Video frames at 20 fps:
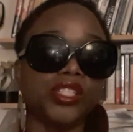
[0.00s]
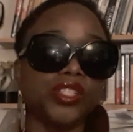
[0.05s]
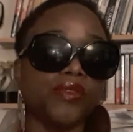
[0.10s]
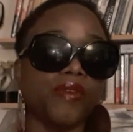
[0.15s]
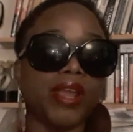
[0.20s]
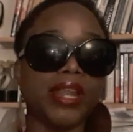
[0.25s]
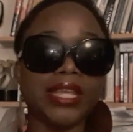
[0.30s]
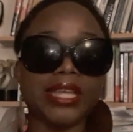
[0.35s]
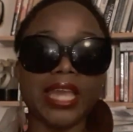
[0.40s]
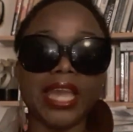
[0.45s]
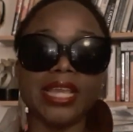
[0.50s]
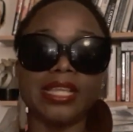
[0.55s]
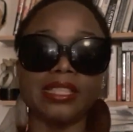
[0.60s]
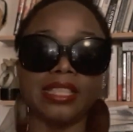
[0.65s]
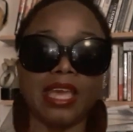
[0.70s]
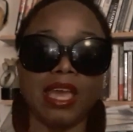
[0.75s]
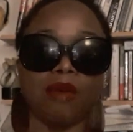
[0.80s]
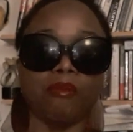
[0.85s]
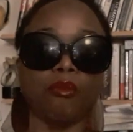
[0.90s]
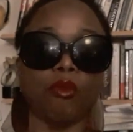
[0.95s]
to relegate
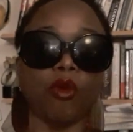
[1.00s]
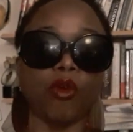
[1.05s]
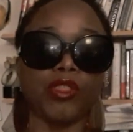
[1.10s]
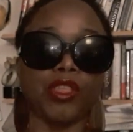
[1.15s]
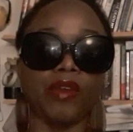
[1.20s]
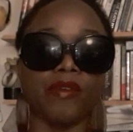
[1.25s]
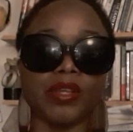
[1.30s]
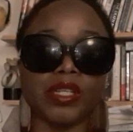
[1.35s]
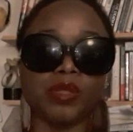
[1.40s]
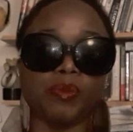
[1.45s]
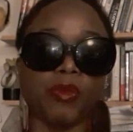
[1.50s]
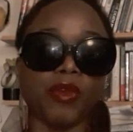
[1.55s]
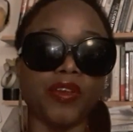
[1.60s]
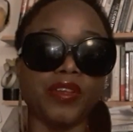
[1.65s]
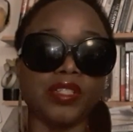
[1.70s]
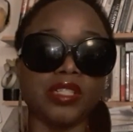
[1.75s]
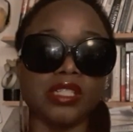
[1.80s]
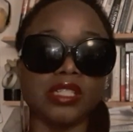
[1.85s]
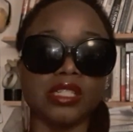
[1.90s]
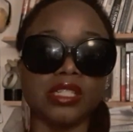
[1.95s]
them or their
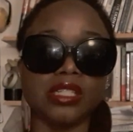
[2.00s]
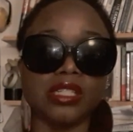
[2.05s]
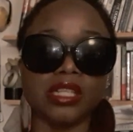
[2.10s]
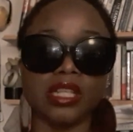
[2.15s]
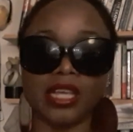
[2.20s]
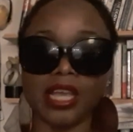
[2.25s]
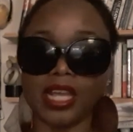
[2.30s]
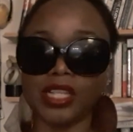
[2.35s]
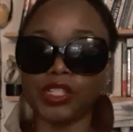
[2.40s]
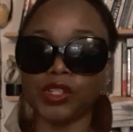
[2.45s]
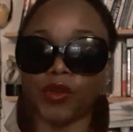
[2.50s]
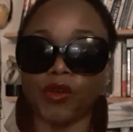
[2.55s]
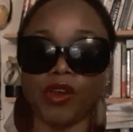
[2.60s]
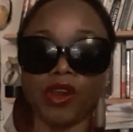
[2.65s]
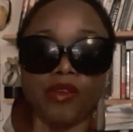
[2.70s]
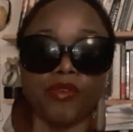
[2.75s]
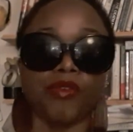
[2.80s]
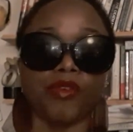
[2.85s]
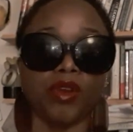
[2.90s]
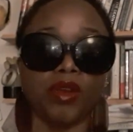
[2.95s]
experiences into the
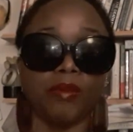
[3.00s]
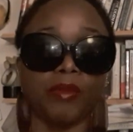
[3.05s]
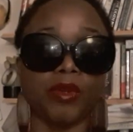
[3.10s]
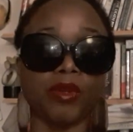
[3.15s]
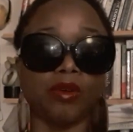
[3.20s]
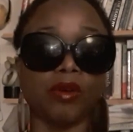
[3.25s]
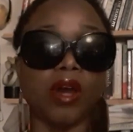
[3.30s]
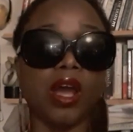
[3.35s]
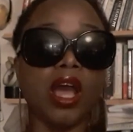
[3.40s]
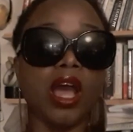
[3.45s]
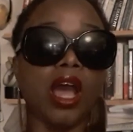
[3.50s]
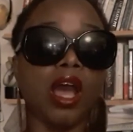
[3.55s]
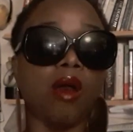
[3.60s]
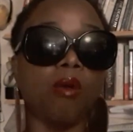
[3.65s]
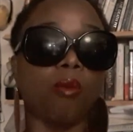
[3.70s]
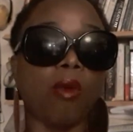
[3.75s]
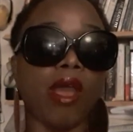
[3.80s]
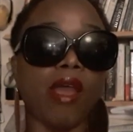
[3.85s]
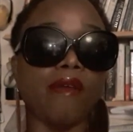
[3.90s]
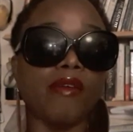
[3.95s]
category of criminal,
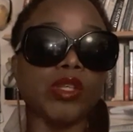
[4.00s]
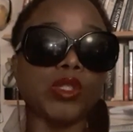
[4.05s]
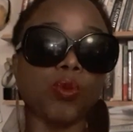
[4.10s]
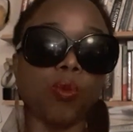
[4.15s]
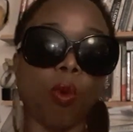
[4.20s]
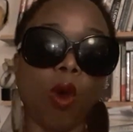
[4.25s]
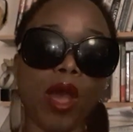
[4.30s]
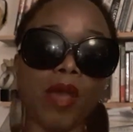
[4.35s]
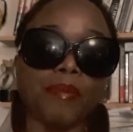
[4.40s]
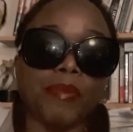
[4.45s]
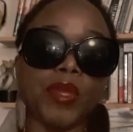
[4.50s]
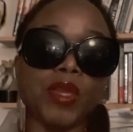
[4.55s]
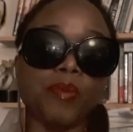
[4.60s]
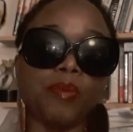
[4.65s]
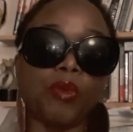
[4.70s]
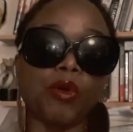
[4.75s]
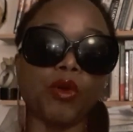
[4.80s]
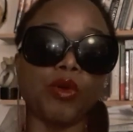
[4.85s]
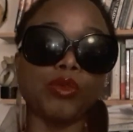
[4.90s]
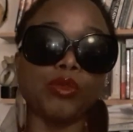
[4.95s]
whereas white
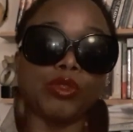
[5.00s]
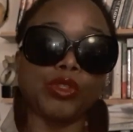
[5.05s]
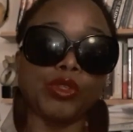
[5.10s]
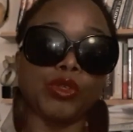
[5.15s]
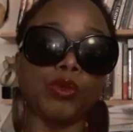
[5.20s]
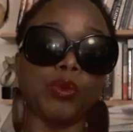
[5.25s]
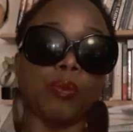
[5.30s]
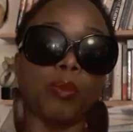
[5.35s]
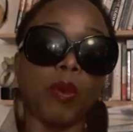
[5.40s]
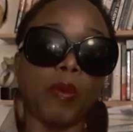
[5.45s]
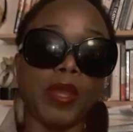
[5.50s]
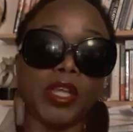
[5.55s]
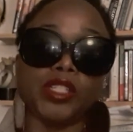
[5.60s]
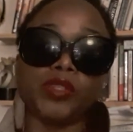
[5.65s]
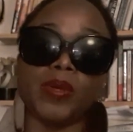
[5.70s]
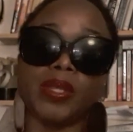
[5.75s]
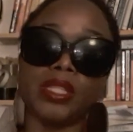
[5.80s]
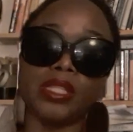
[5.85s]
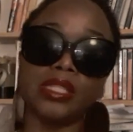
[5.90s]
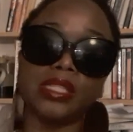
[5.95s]
people who do
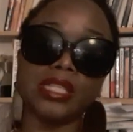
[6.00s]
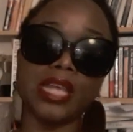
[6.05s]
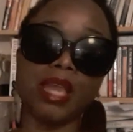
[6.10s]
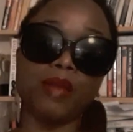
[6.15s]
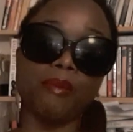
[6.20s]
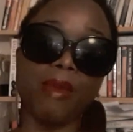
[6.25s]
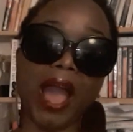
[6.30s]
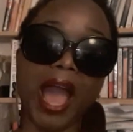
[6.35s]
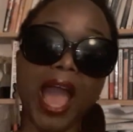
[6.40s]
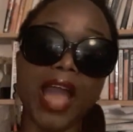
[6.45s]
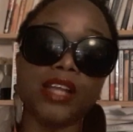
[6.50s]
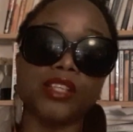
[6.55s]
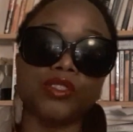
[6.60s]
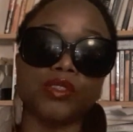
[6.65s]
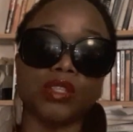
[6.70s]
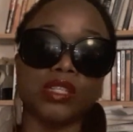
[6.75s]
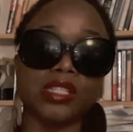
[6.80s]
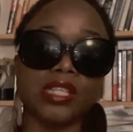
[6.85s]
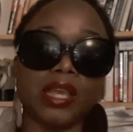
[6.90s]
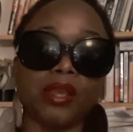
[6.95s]
perpetuate the same acts
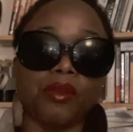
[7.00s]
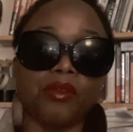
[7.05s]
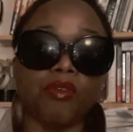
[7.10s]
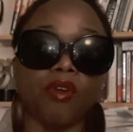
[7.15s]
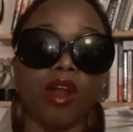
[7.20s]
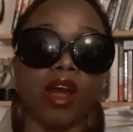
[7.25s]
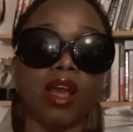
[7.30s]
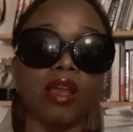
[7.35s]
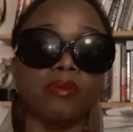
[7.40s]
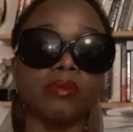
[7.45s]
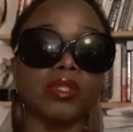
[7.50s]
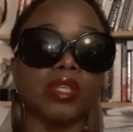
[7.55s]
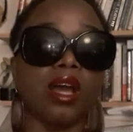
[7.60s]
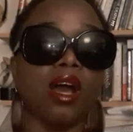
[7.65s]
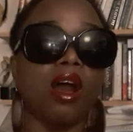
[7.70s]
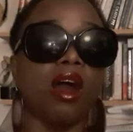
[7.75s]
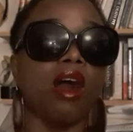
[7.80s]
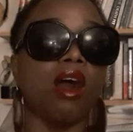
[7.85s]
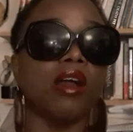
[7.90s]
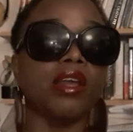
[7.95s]
or the same crimes
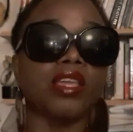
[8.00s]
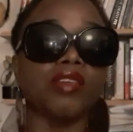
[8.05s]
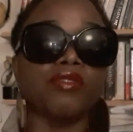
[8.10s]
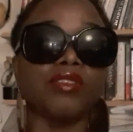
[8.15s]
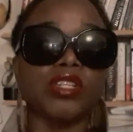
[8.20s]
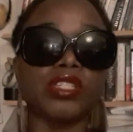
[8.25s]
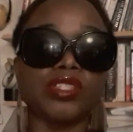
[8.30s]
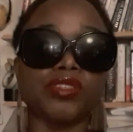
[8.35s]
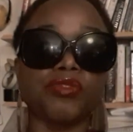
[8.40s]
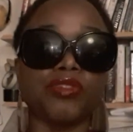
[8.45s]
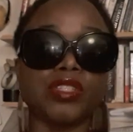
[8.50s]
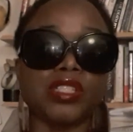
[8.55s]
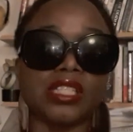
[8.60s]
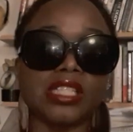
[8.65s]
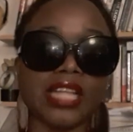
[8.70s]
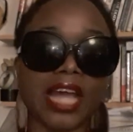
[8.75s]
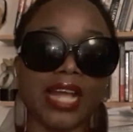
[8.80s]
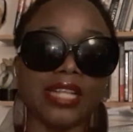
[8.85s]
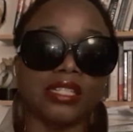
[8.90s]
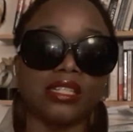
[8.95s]
are given a different
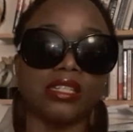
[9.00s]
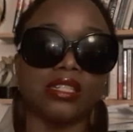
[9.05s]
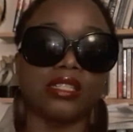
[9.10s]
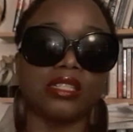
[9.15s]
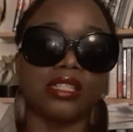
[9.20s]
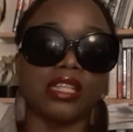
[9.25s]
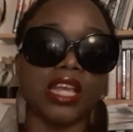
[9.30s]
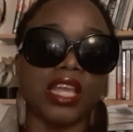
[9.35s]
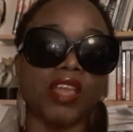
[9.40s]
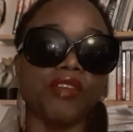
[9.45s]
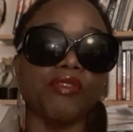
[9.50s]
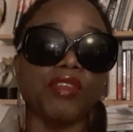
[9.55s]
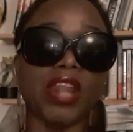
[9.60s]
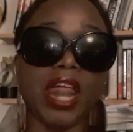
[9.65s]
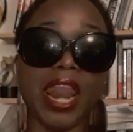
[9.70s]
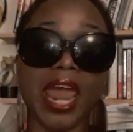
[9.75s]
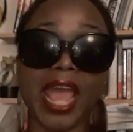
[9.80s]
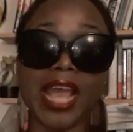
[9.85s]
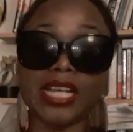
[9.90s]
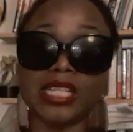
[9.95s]
status. They're given
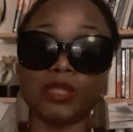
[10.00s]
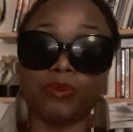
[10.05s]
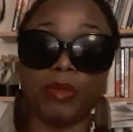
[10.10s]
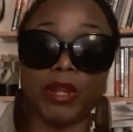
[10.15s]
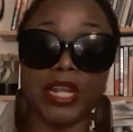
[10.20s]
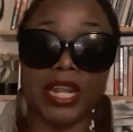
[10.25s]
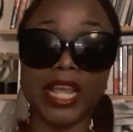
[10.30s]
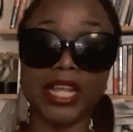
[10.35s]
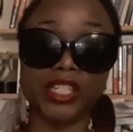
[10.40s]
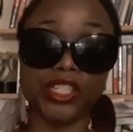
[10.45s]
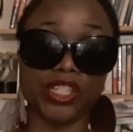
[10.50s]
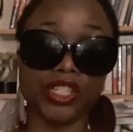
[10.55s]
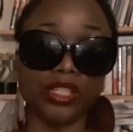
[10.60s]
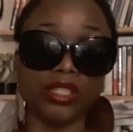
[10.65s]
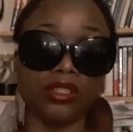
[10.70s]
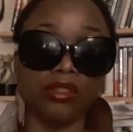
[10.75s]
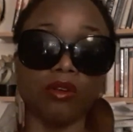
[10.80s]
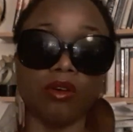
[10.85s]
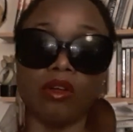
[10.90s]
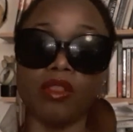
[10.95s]
an
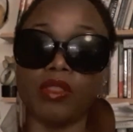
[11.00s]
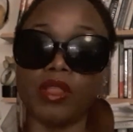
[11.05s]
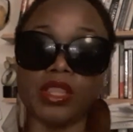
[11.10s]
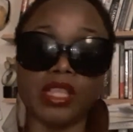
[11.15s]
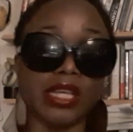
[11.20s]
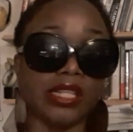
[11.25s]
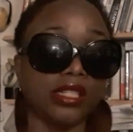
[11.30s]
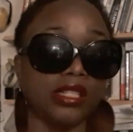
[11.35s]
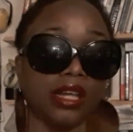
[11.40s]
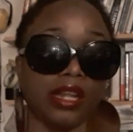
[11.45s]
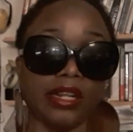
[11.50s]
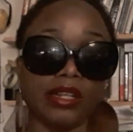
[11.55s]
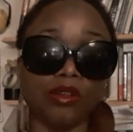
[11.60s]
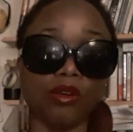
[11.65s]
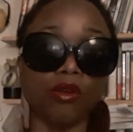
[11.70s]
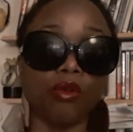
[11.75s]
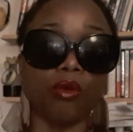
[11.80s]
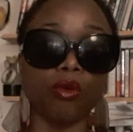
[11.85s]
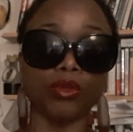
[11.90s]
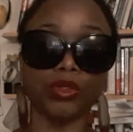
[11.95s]
explanation, or they're certainly
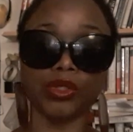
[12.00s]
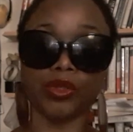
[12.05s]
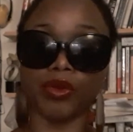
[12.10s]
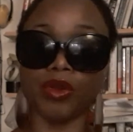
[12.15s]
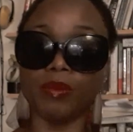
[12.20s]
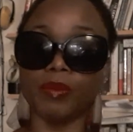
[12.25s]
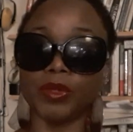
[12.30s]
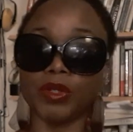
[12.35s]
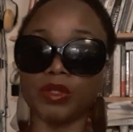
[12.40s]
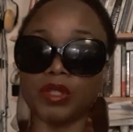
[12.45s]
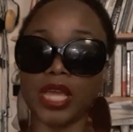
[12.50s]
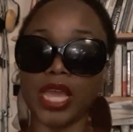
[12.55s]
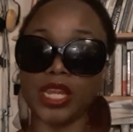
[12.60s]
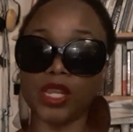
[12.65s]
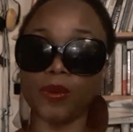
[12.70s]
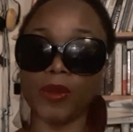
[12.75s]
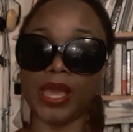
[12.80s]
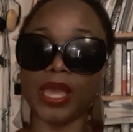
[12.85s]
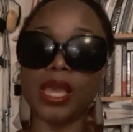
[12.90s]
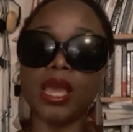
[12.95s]
not called a criminal.
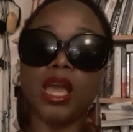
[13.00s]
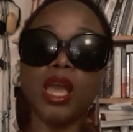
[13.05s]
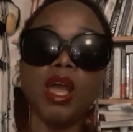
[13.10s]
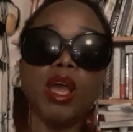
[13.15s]
Anyway,